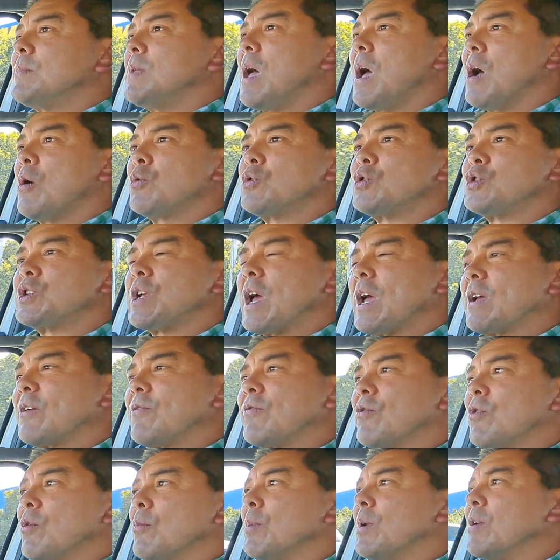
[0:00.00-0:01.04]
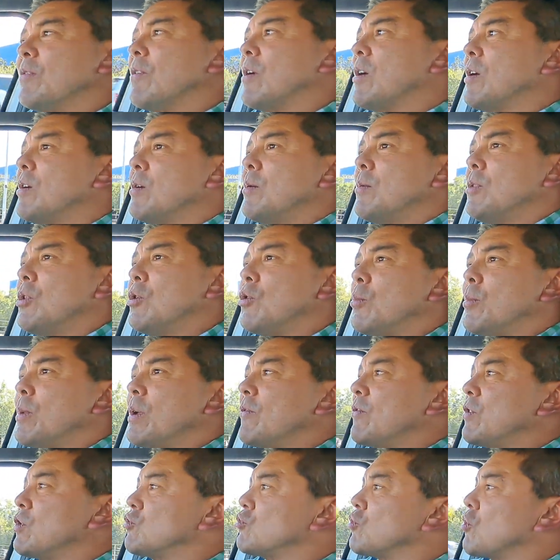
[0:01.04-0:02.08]
We'll just take it for a little bit
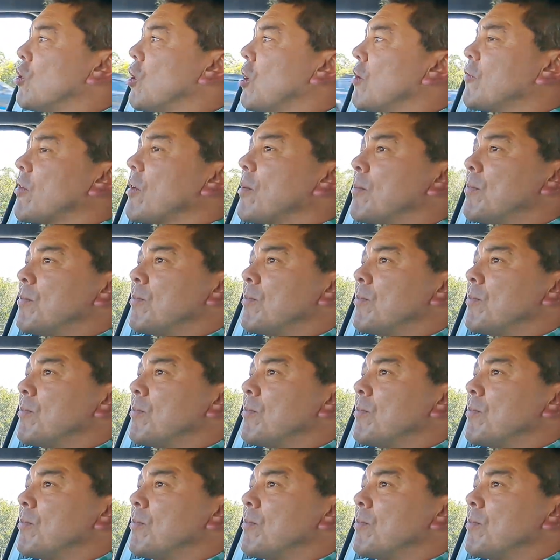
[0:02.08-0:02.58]
of a drive.